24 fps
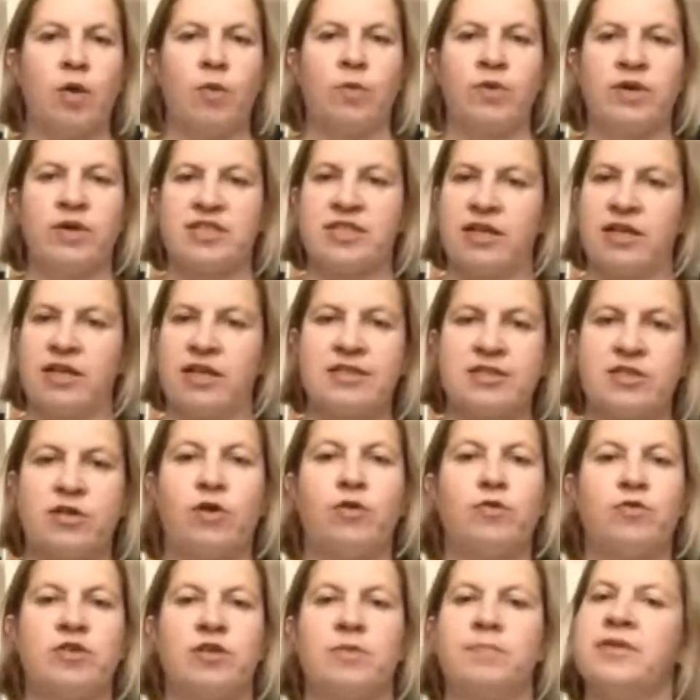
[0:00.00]
we started
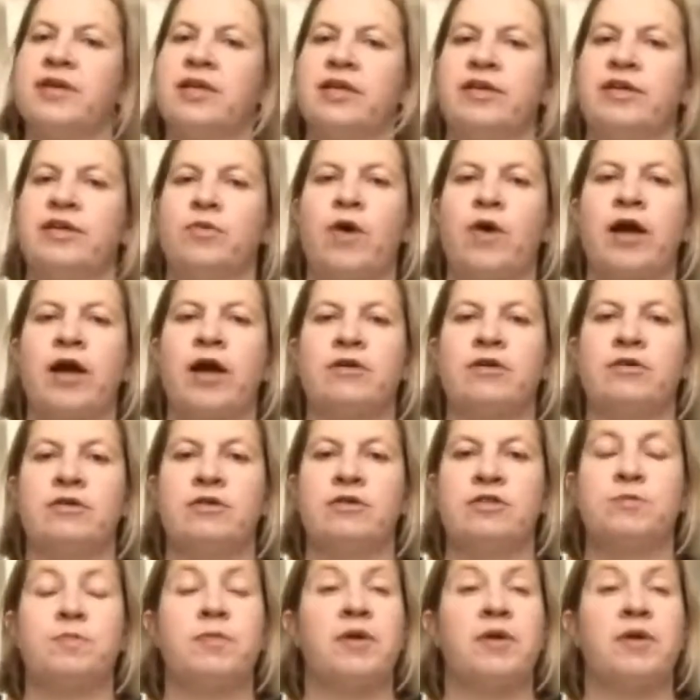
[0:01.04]
off with 1 million records,